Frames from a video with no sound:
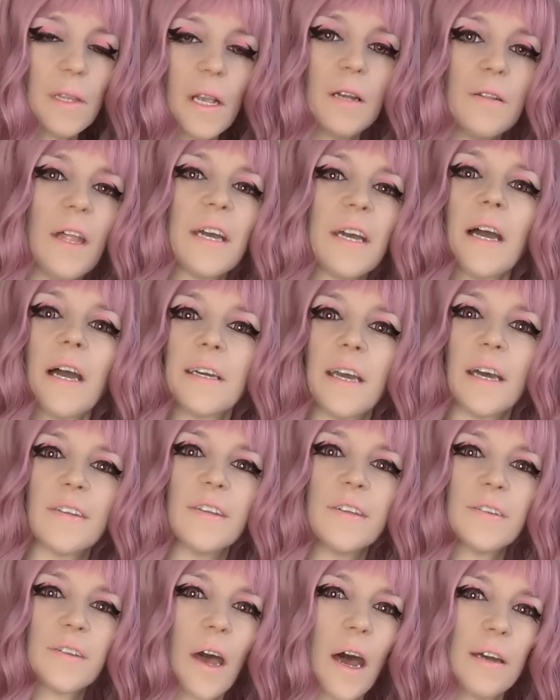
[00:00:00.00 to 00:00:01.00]
Like, I guess
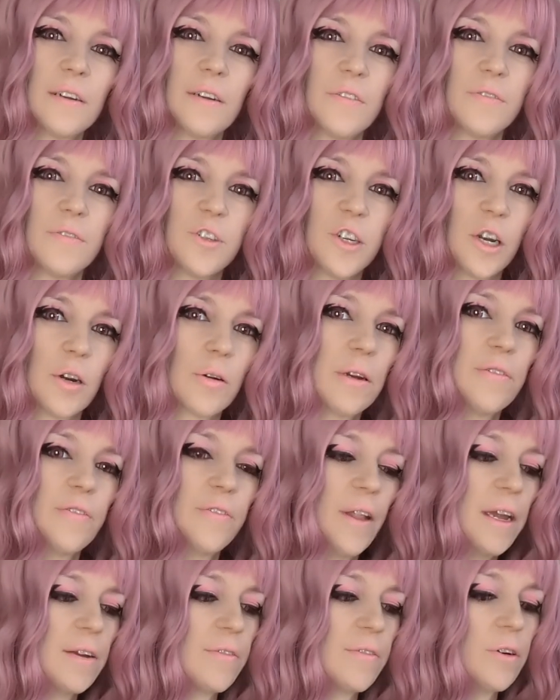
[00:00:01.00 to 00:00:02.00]
it's kind of cherry
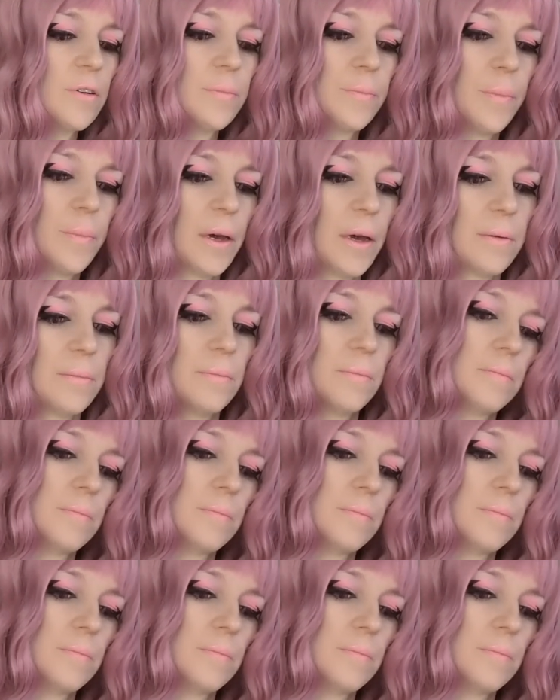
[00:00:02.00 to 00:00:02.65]
flavored, but